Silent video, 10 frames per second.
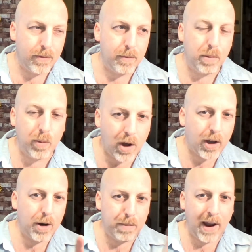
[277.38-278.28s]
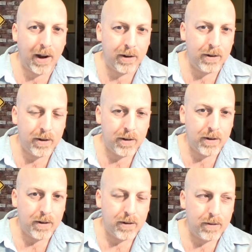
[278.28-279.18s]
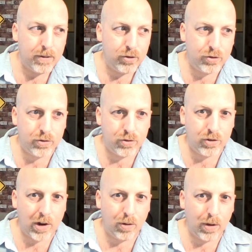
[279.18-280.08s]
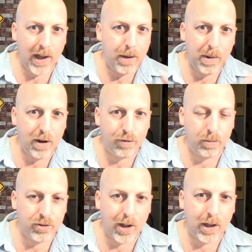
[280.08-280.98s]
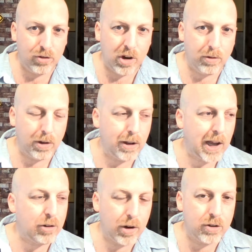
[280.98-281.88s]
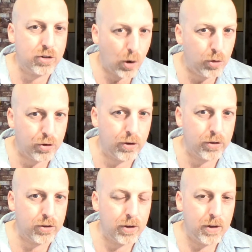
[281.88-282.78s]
But we're not going to ban anybody from selling General Electric toasters